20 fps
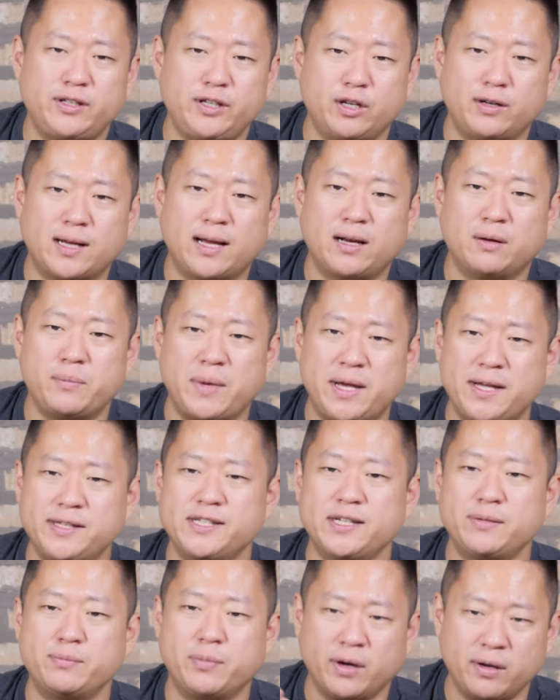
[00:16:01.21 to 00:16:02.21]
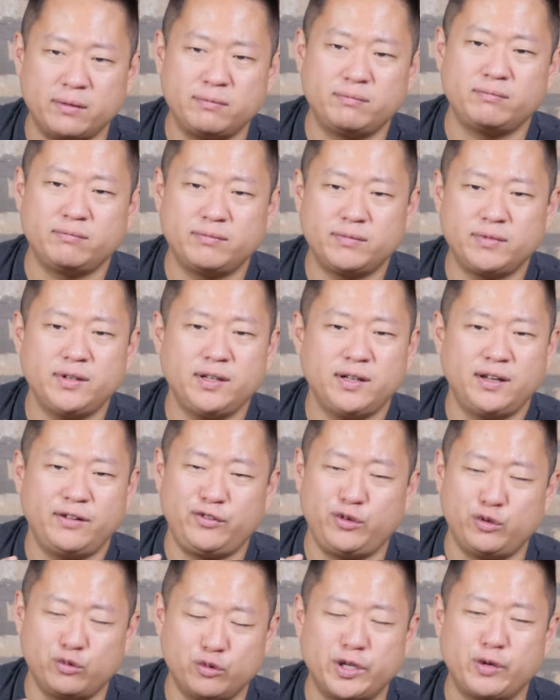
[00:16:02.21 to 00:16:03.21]
you know not amazing but
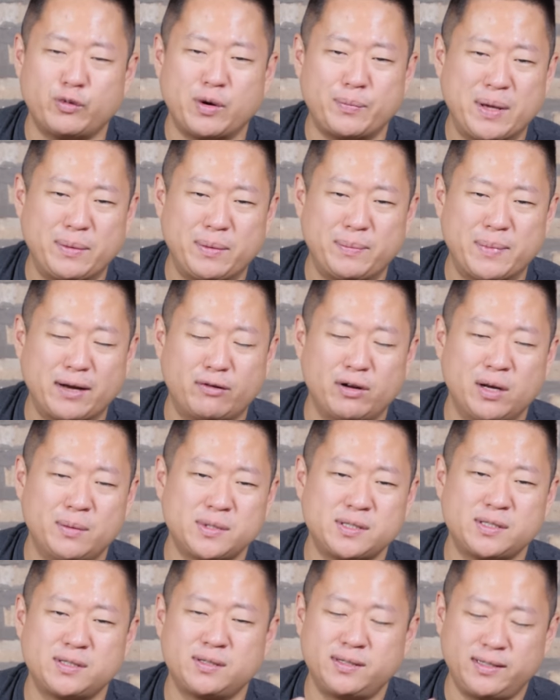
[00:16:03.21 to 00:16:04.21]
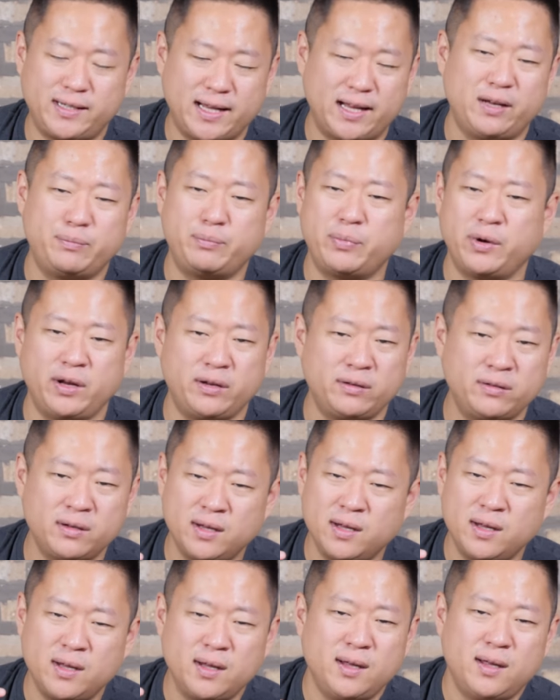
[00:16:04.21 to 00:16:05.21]
if you really want baby back ribs get it but
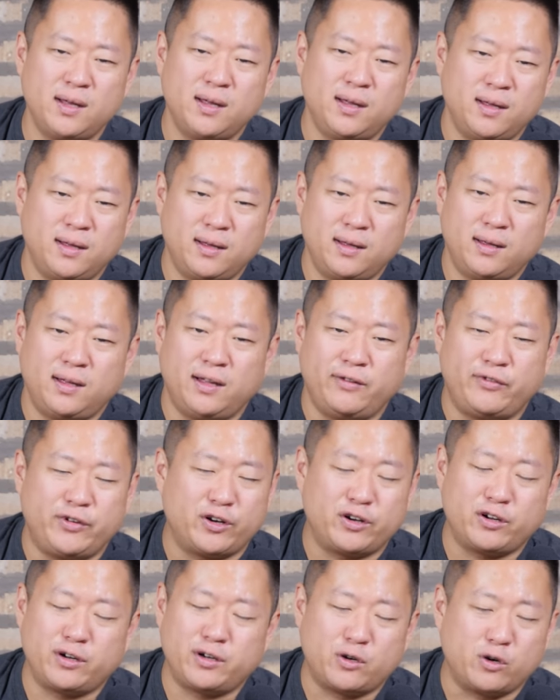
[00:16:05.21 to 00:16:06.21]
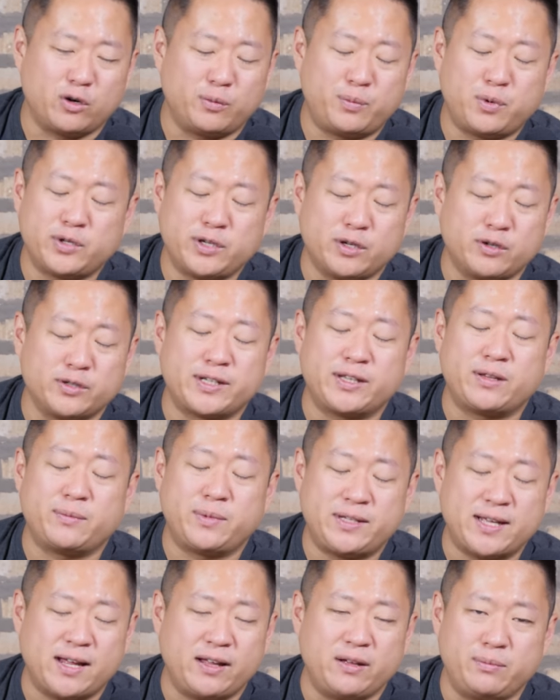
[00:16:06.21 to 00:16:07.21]
if you're going to go to portillo's get the
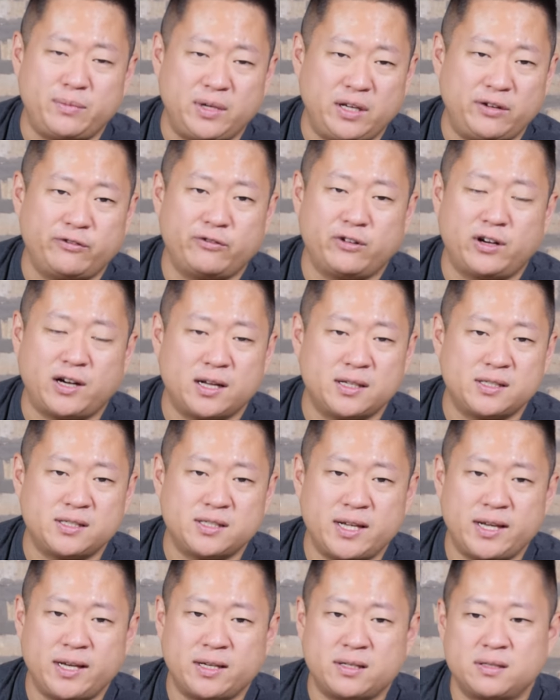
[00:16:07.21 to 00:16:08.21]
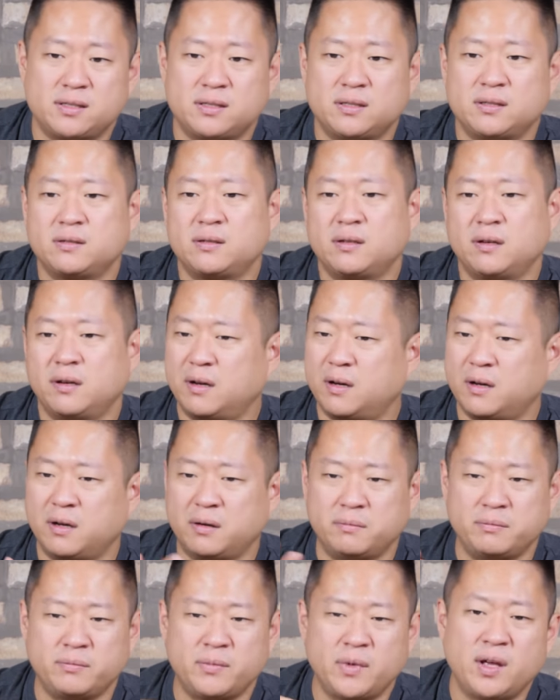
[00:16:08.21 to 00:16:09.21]
italian beef for god's sakes
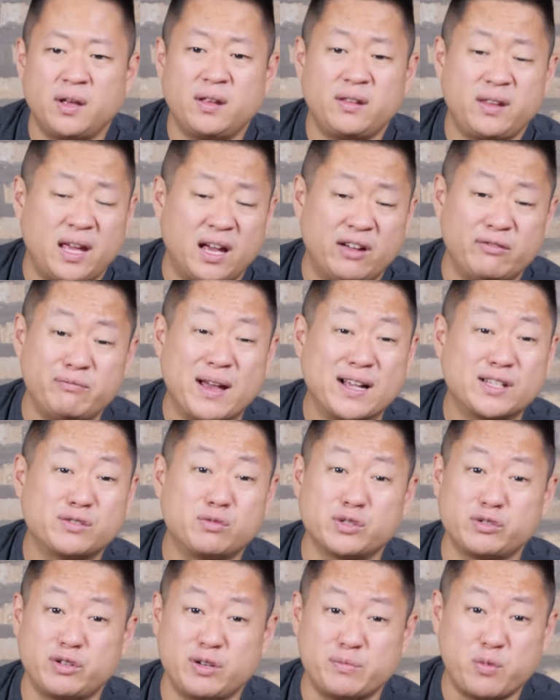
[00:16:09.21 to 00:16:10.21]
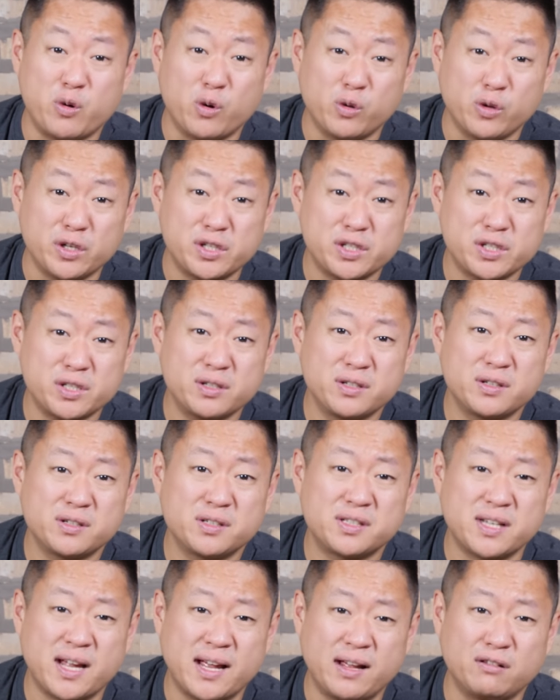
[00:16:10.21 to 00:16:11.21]
um, they have maxwell street polish
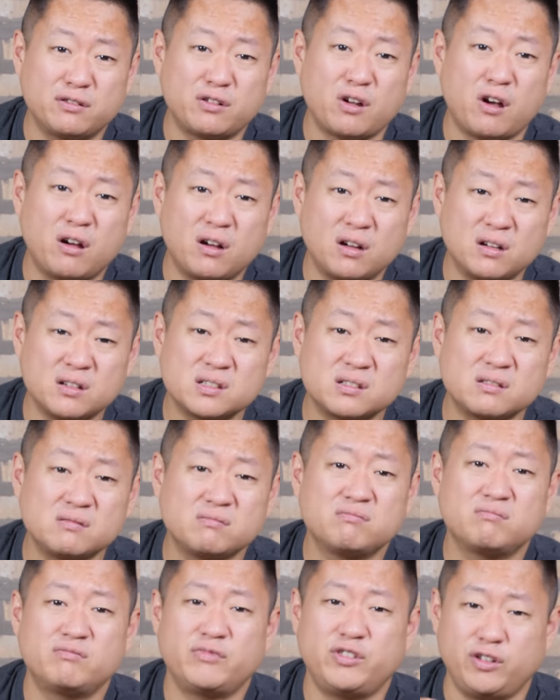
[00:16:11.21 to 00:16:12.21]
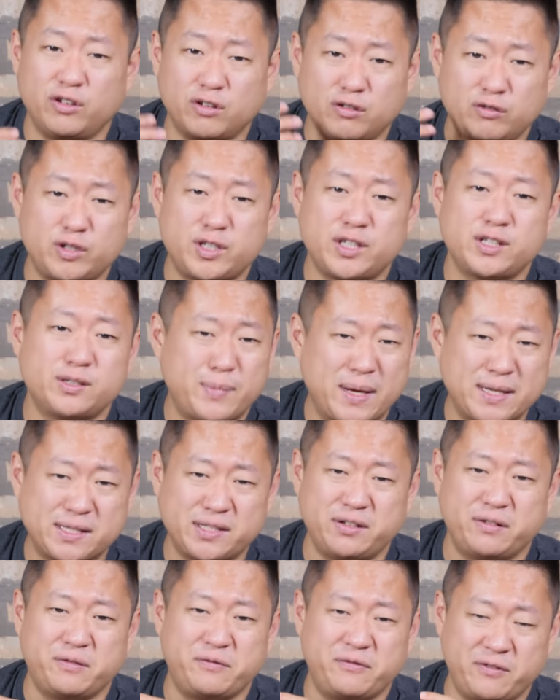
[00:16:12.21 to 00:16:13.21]
style dogs you know which just
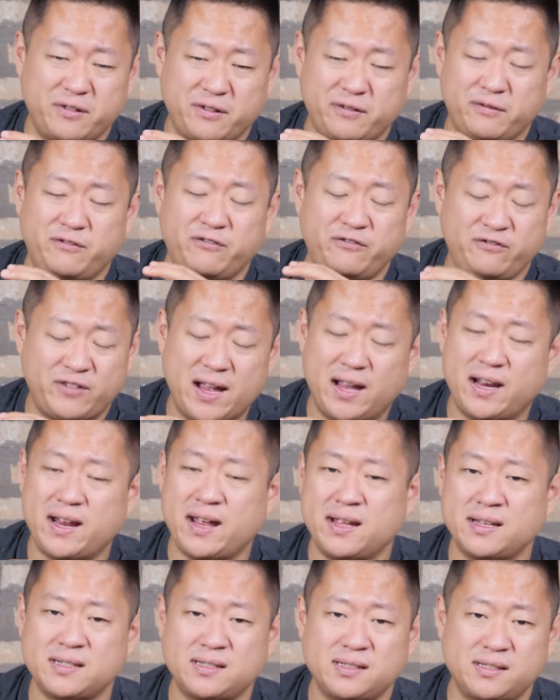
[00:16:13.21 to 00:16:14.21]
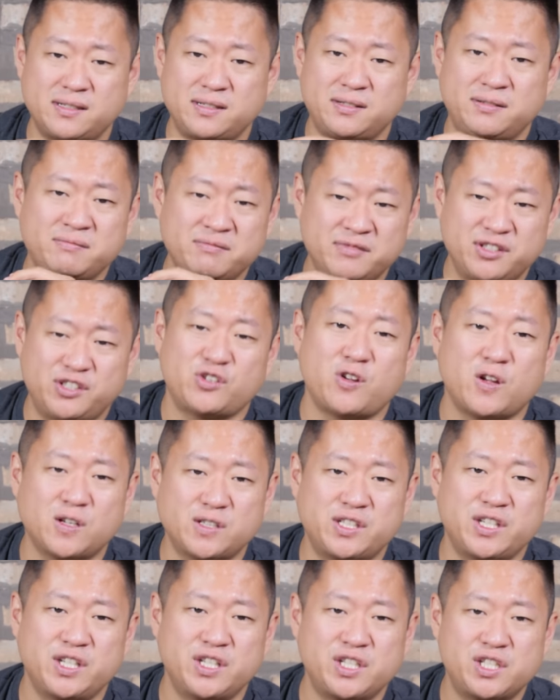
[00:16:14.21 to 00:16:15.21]
basically a, a fat ass
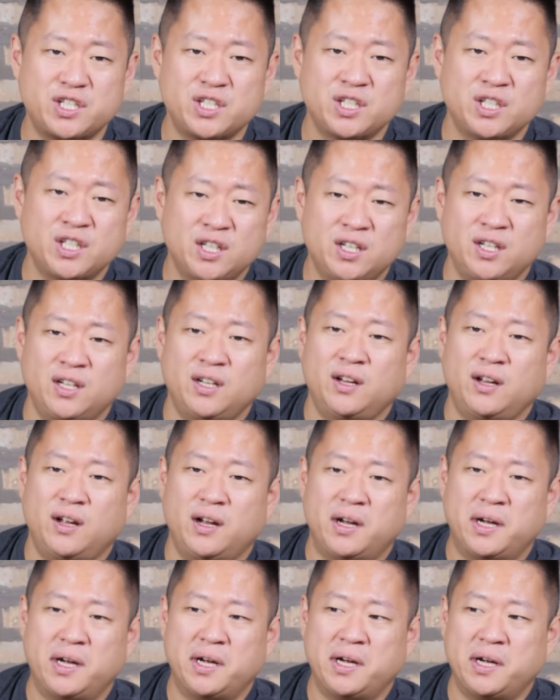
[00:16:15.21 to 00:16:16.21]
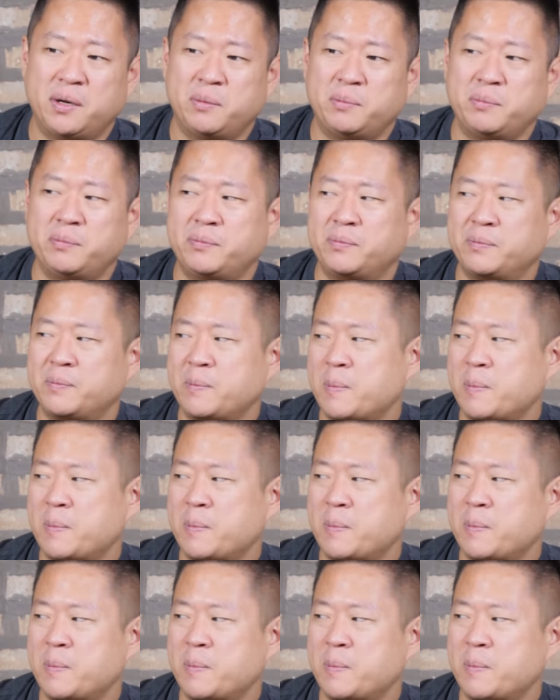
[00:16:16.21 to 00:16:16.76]
sausage um,